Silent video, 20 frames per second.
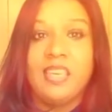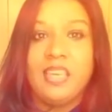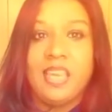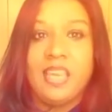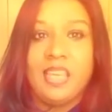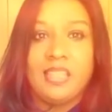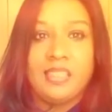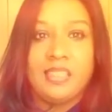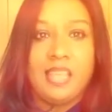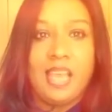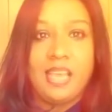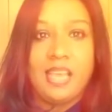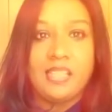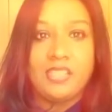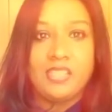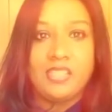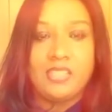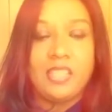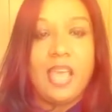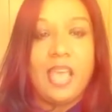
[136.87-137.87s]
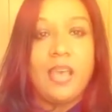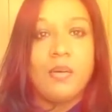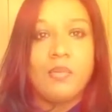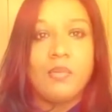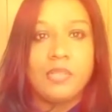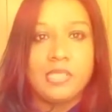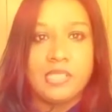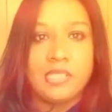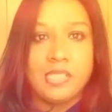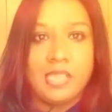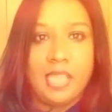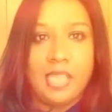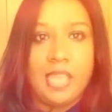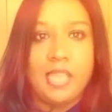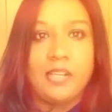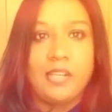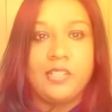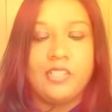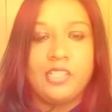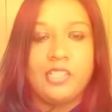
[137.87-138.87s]
And that was the
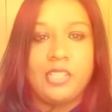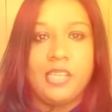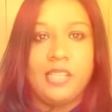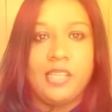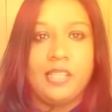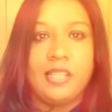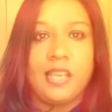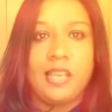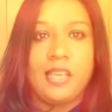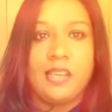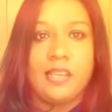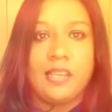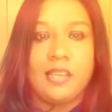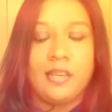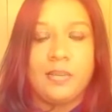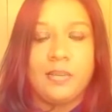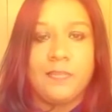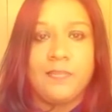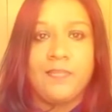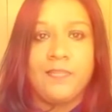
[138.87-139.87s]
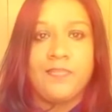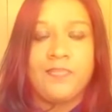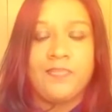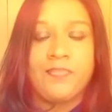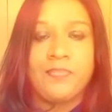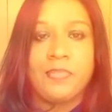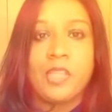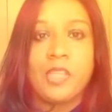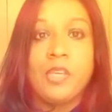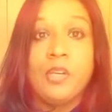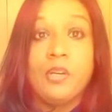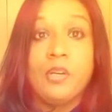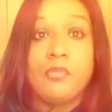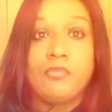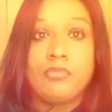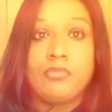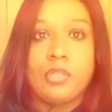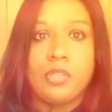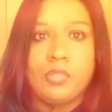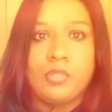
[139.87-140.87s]
energy that
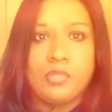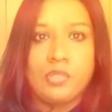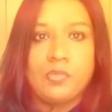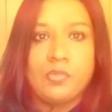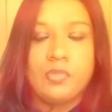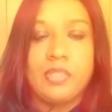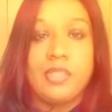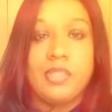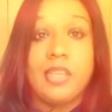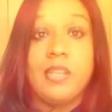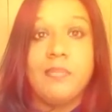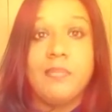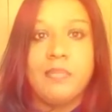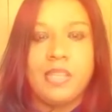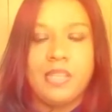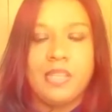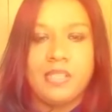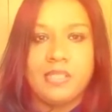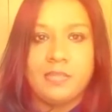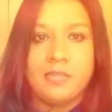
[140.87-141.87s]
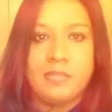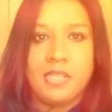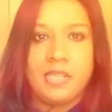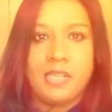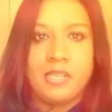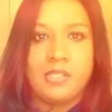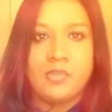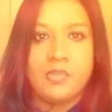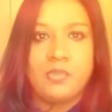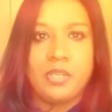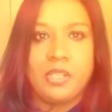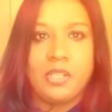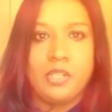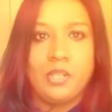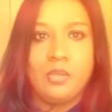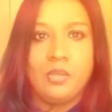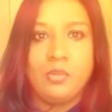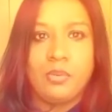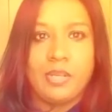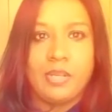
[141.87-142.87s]
rose within me, is because when
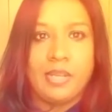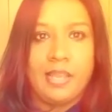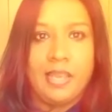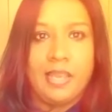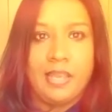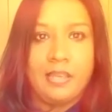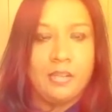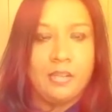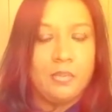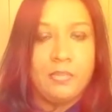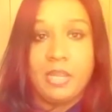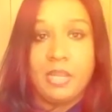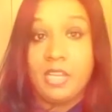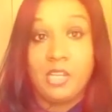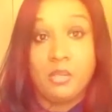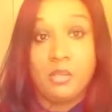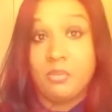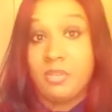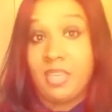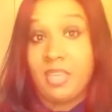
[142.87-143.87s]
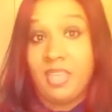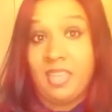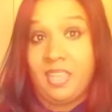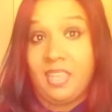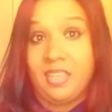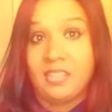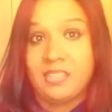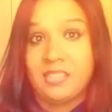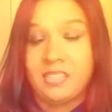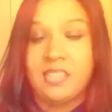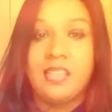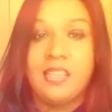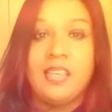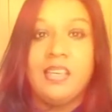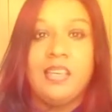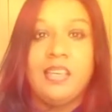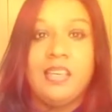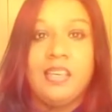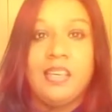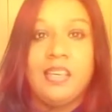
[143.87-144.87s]
you want to help and you can't,
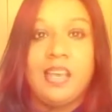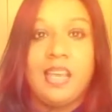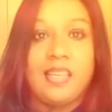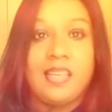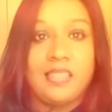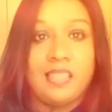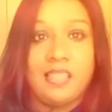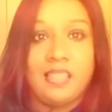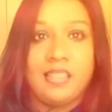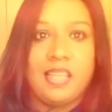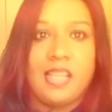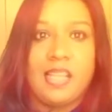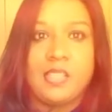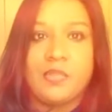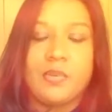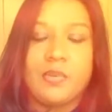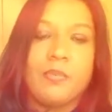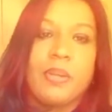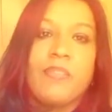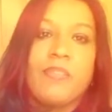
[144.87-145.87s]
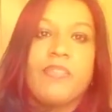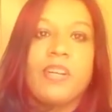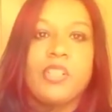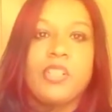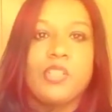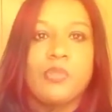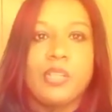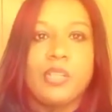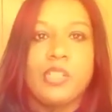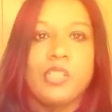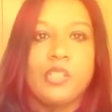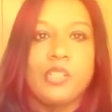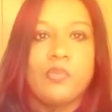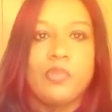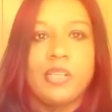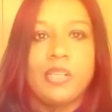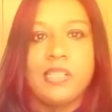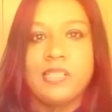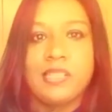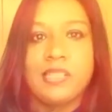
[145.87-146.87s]
I think that's where my frustration
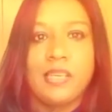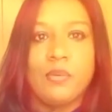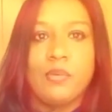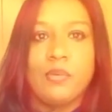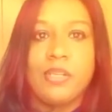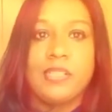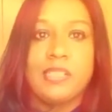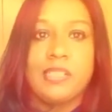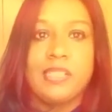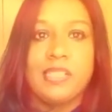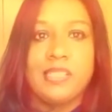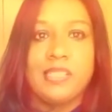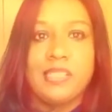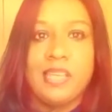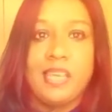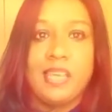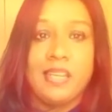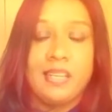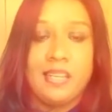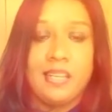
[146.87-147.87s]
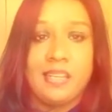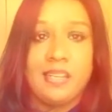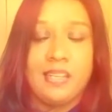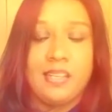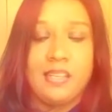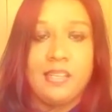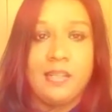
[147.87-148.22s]
was. It wasn't intended